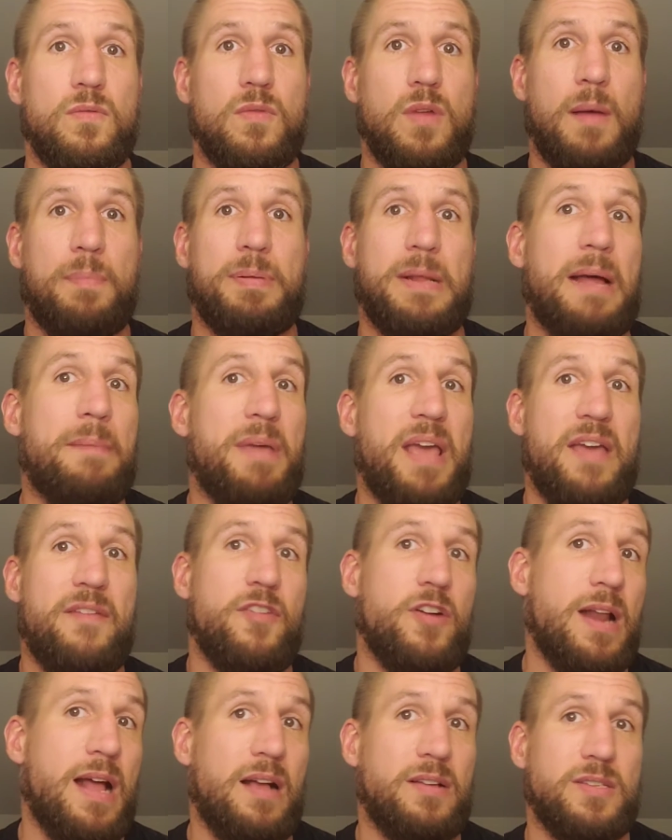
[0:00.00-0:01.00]
applied behavior
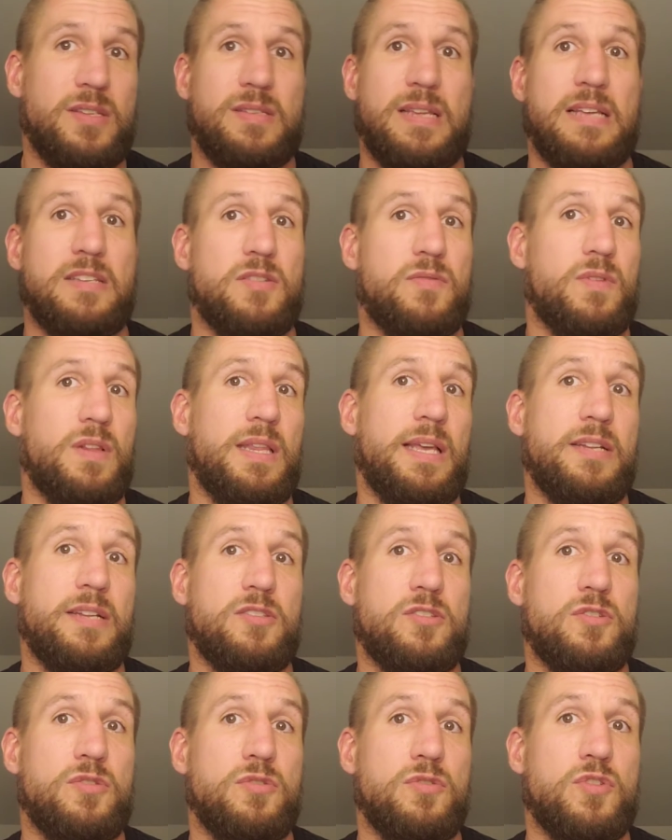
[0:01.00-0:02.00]
analysis as it relates
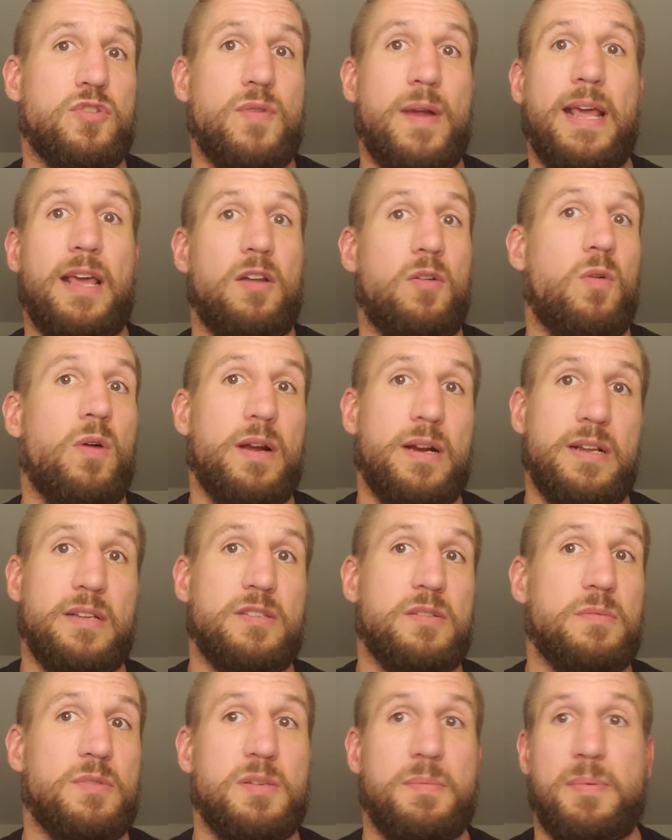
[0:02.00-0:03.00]
to training an
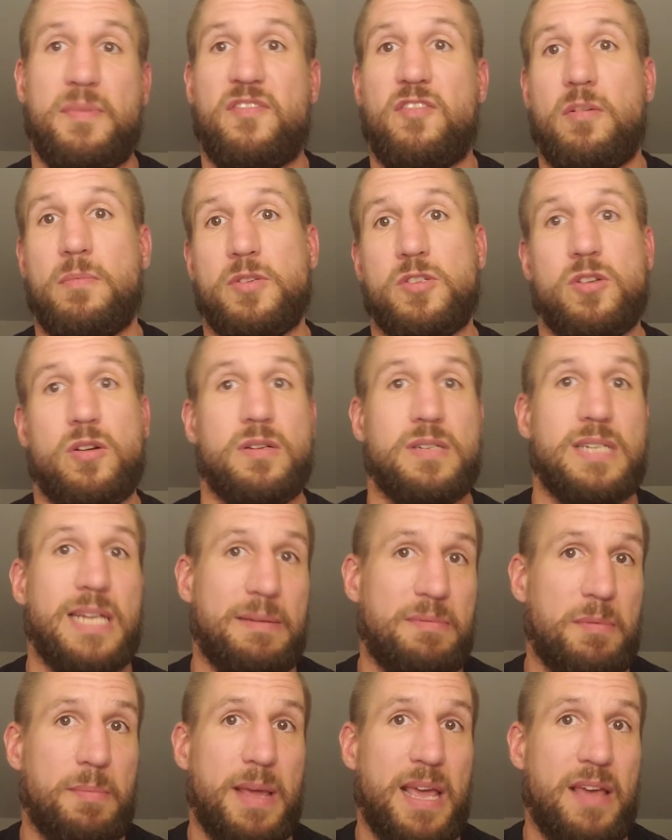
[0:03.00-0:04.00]
organism to perform a certain type
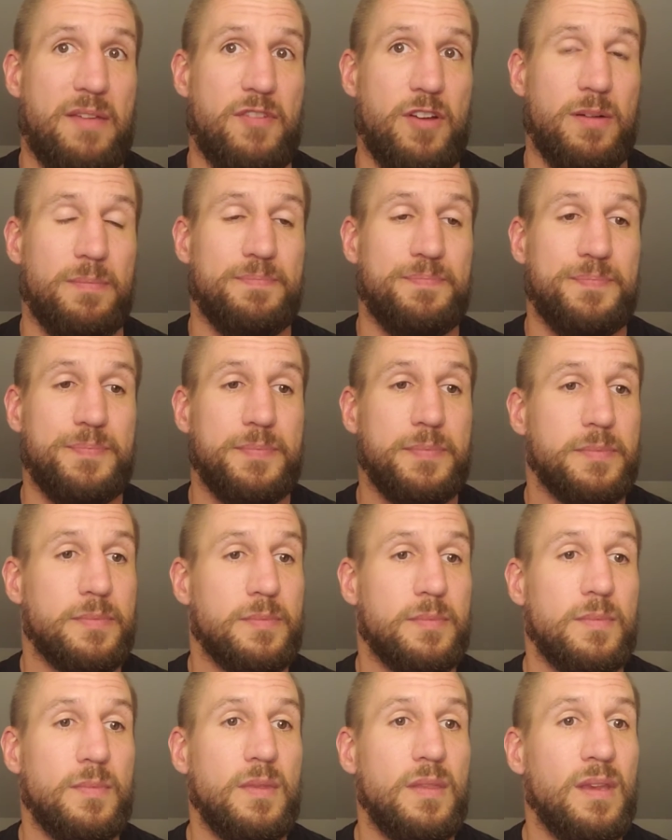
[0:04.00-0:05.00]
of behavior.
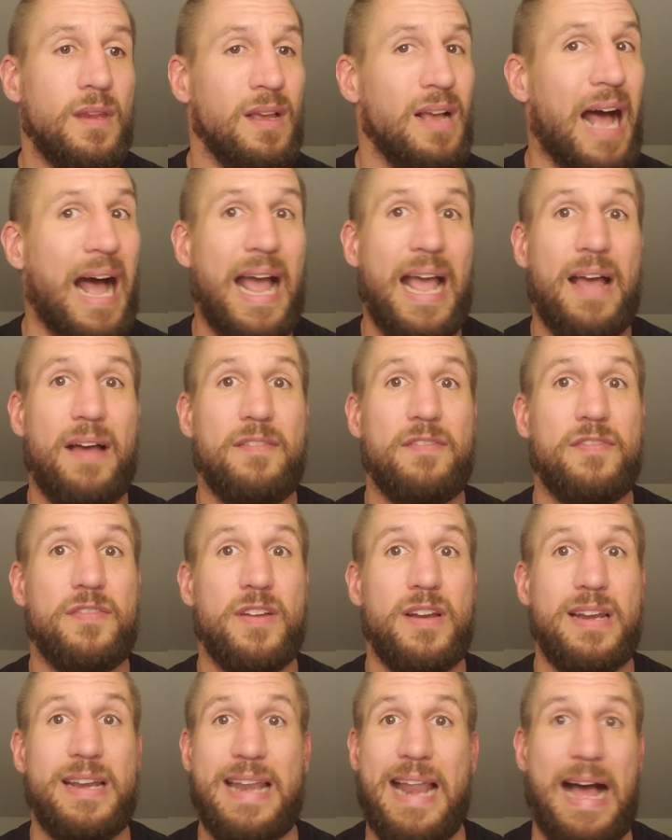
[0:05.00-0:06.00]
I have
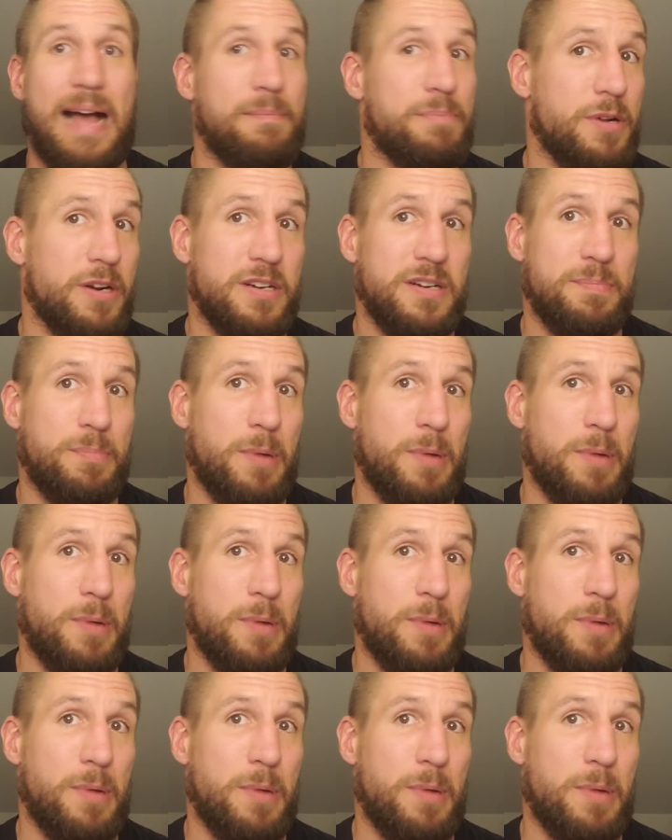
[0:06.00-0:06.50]
not put it to